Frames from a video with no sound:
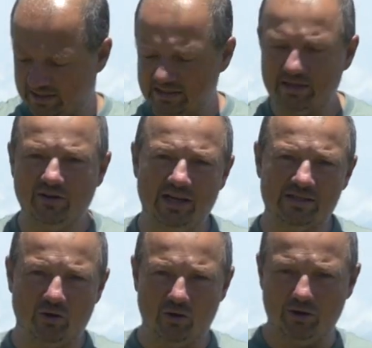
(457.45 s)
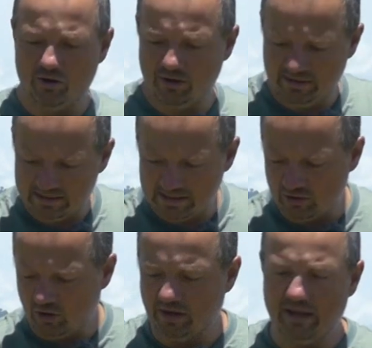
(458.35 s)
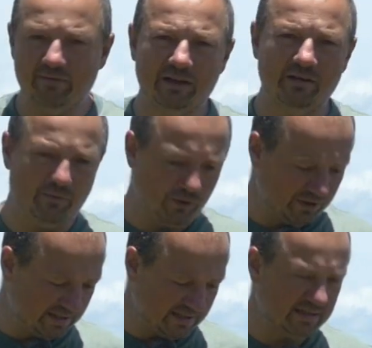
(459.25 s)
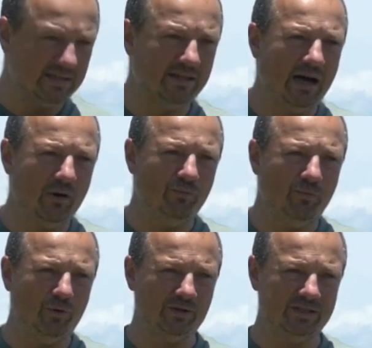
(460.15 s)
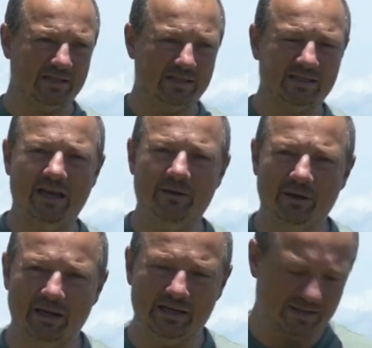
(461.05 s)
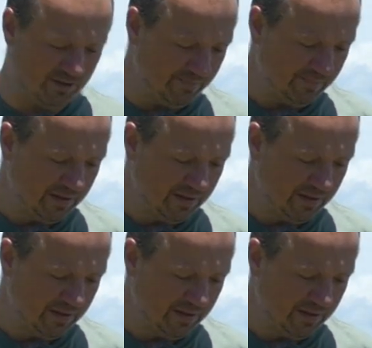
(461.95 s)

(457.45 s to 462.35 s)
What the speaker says: This is all lifting force, this is the downforce, it's a stabilizer.